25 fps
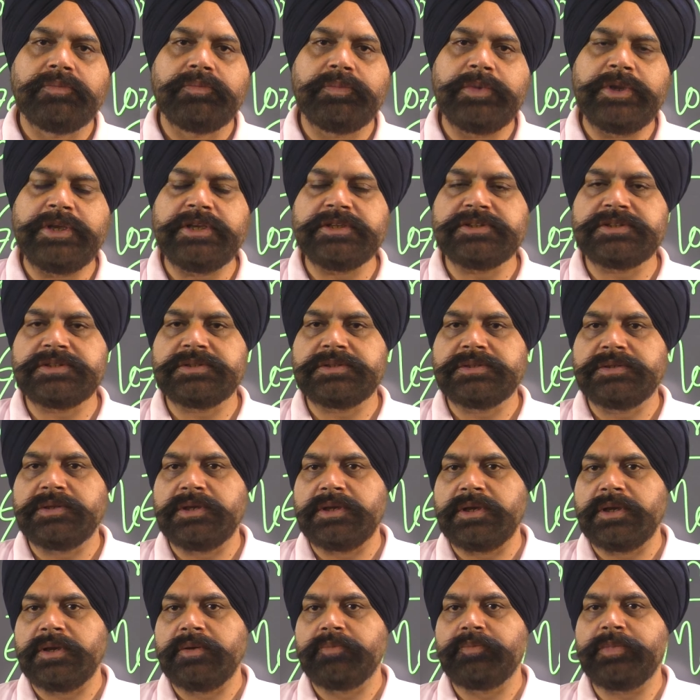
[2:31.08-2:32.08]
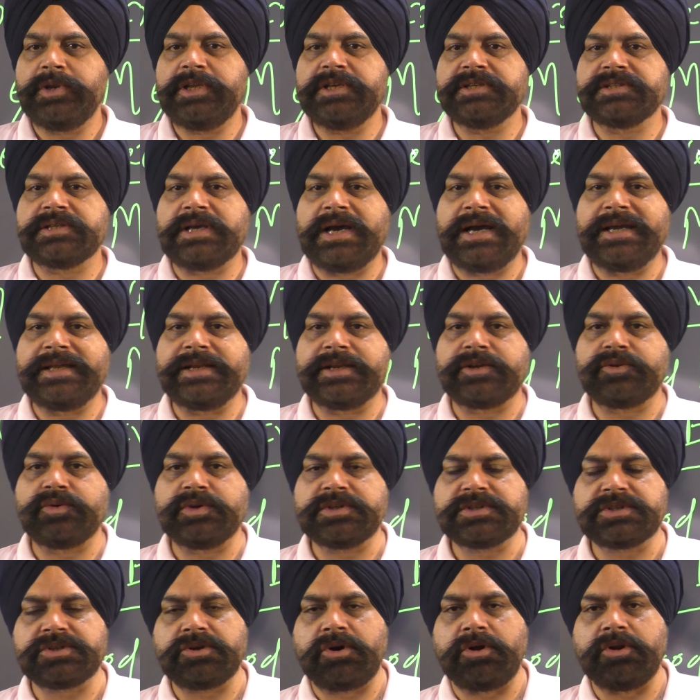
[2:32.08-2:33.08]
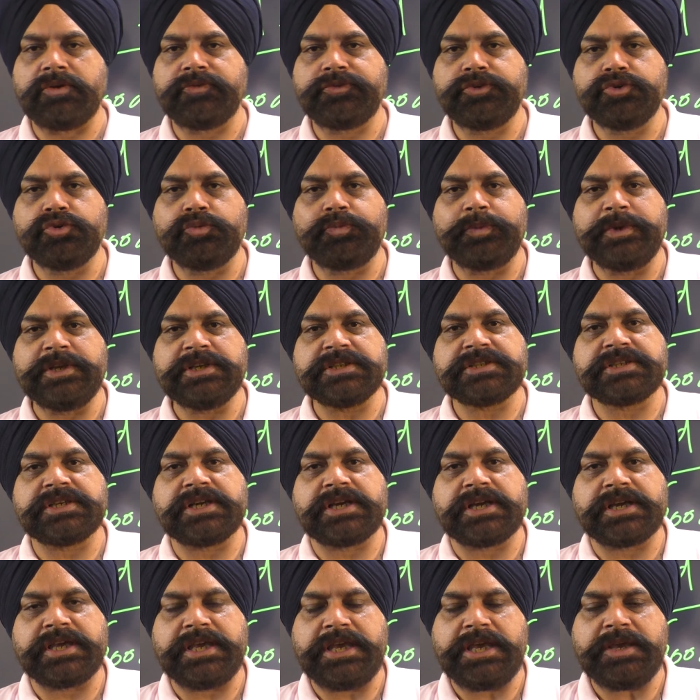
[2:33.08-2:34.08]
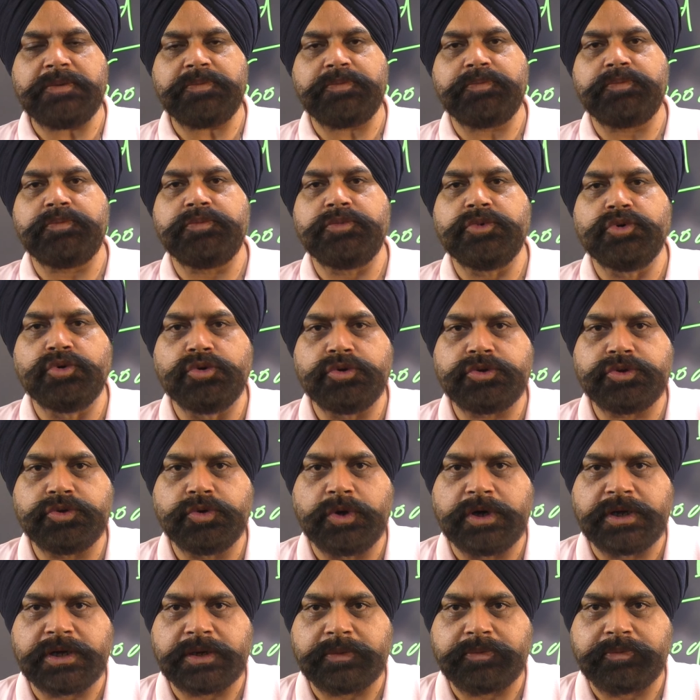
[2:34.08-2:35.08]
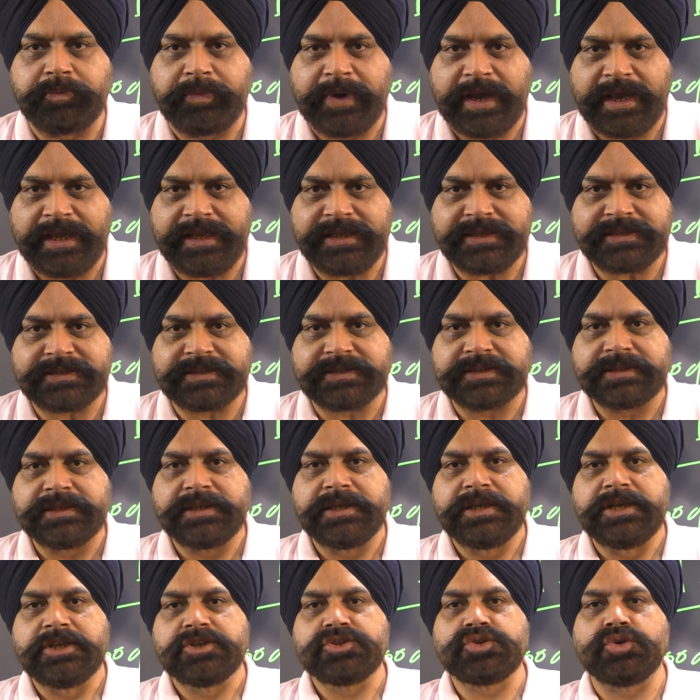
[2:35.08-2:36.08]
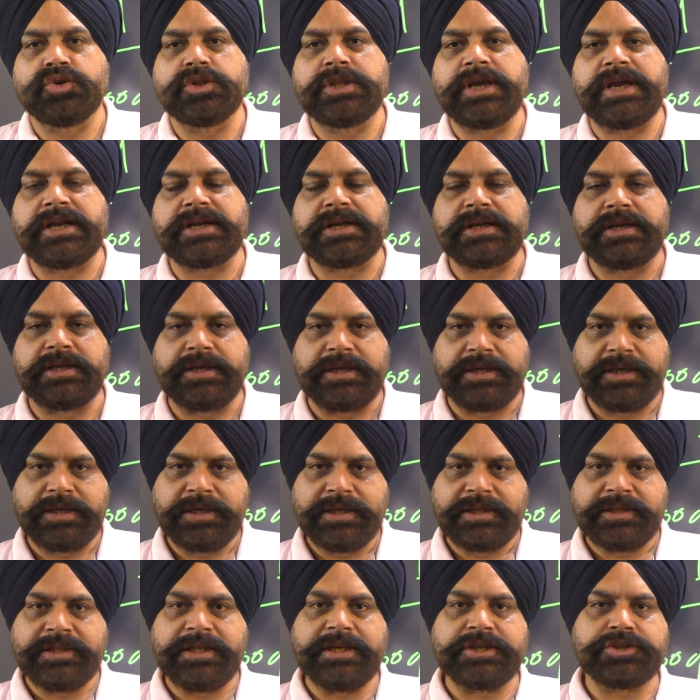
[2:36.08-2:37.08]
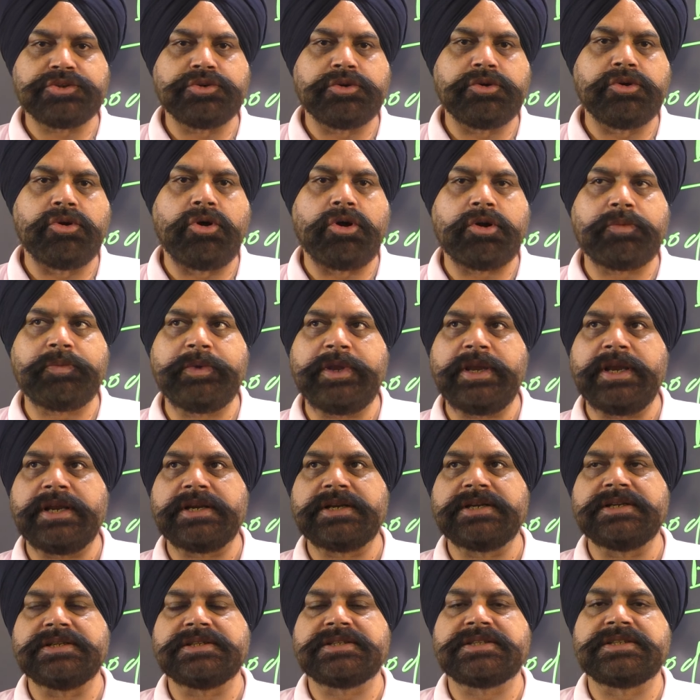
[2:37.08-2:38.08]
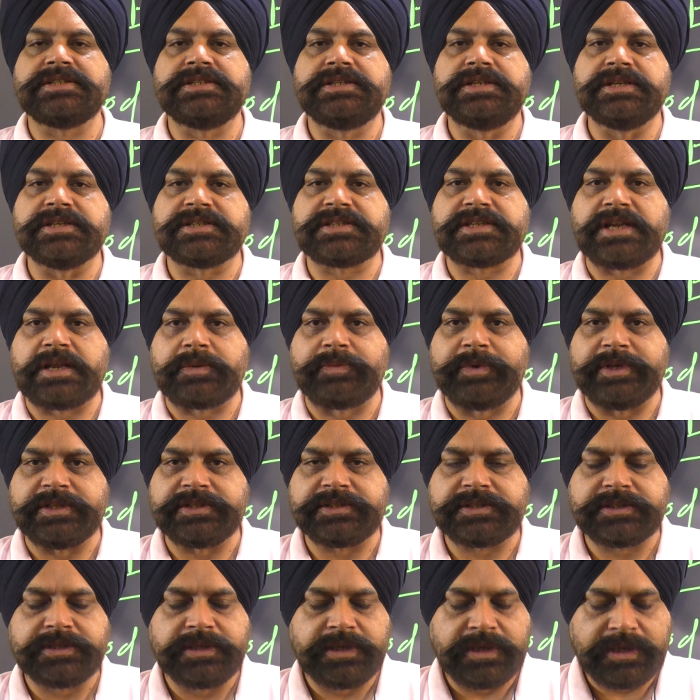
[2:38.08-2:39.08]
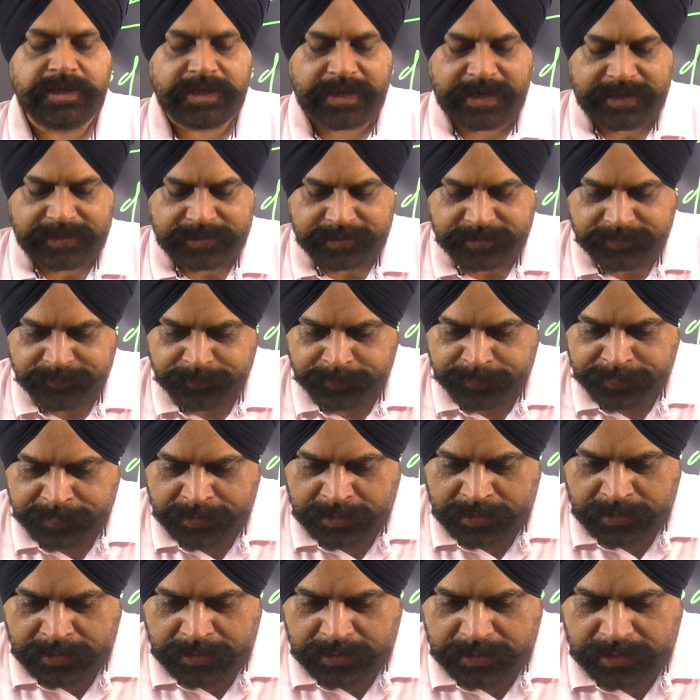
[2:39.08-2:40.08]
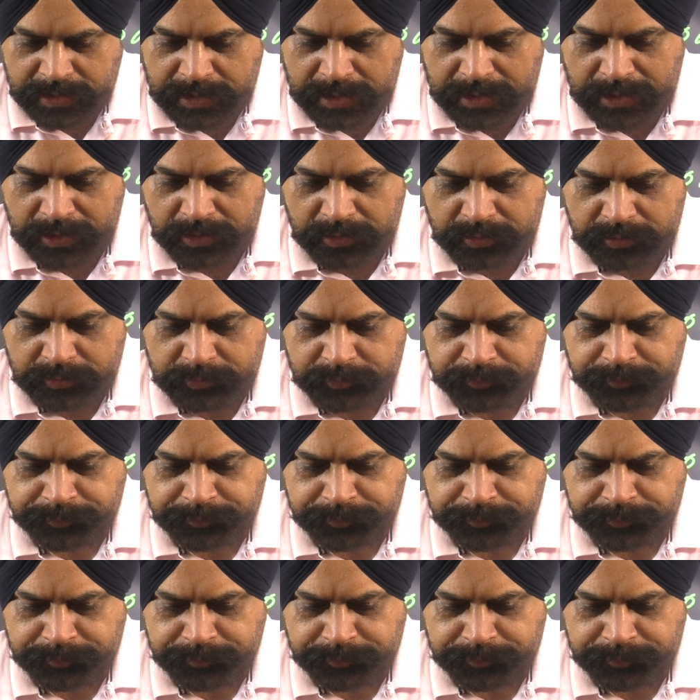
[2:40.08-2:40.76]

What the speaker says: please I request all of you, please keep mute your mics so that there should not be a disturbance, right? Now,